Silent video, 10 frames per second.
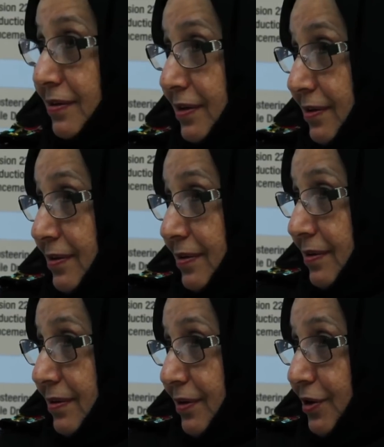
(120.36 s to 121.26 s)

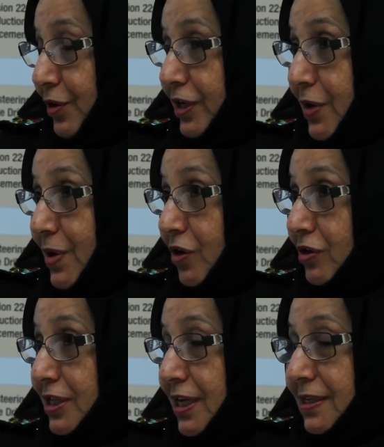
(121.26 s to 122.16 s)
in, you know, in our
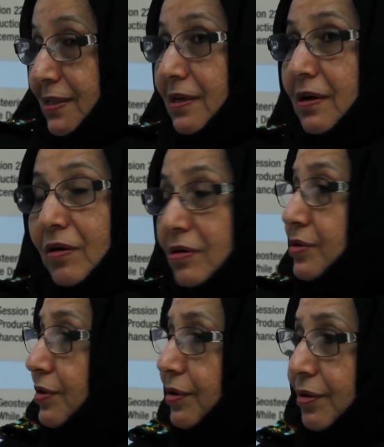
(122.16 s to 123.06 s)
context,
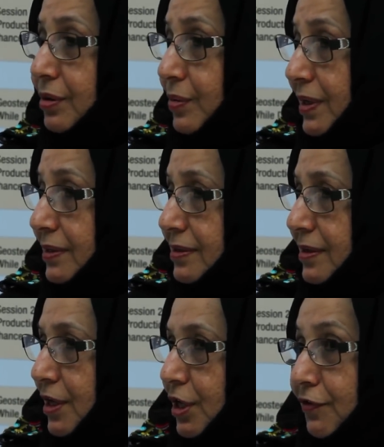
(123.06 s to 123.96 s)
also in the whole world.
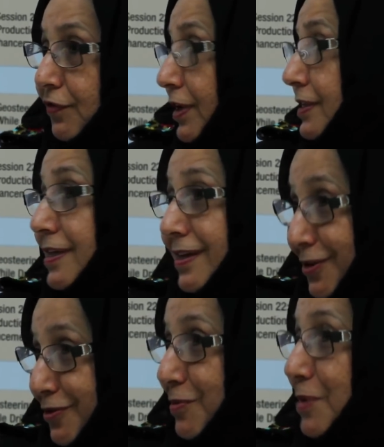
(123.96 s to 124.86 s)
If a,
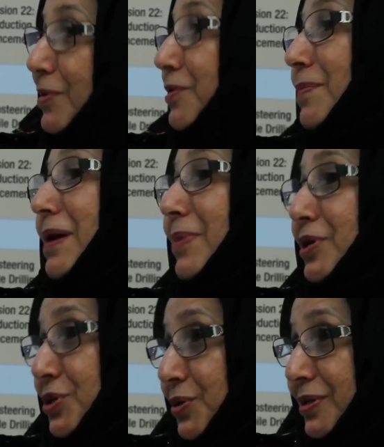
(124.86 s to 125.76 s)
you remember the map I
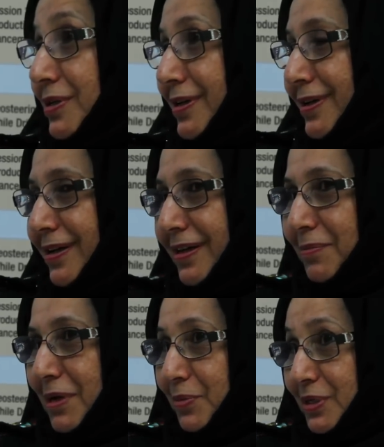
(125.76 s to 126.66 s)
showed uh, in
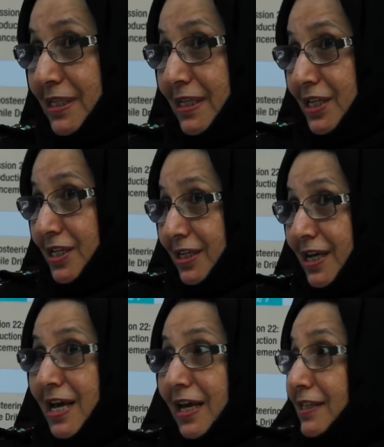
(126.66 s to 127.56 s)
my presentation,
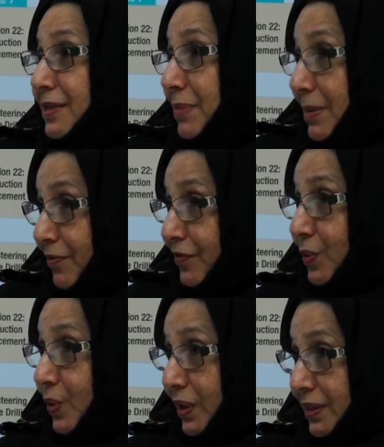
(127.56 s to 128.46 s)
it's a map of the
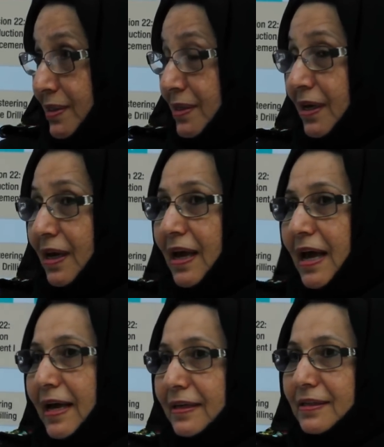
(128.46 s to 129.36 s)
world,
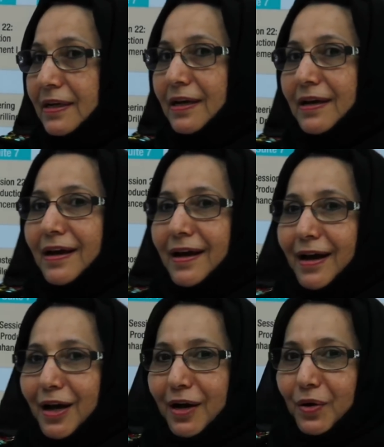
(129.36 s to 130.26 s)
and uh,
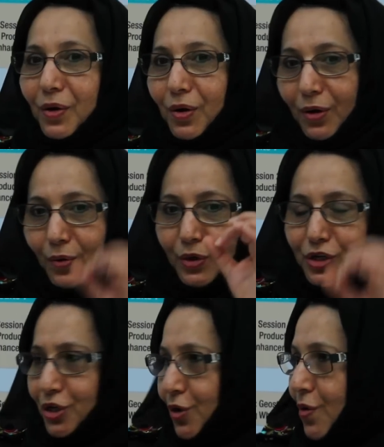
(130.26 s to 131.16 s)
uh, we
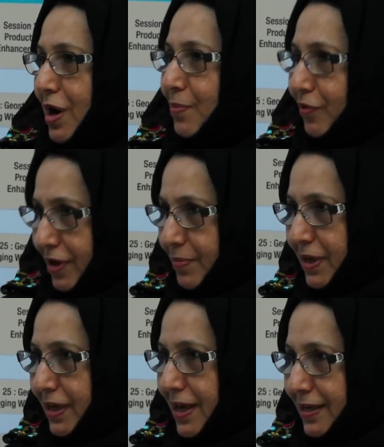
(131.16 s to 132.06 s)
show Abu
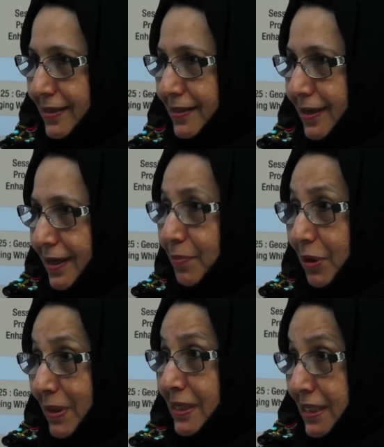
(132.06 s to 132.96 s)
Dhabi as uh,
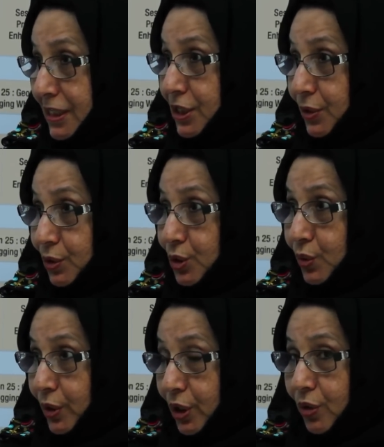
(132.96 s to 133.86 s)
implementing
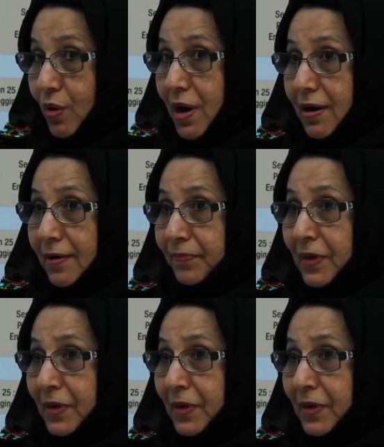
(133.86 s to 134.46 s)
CO2 EOR.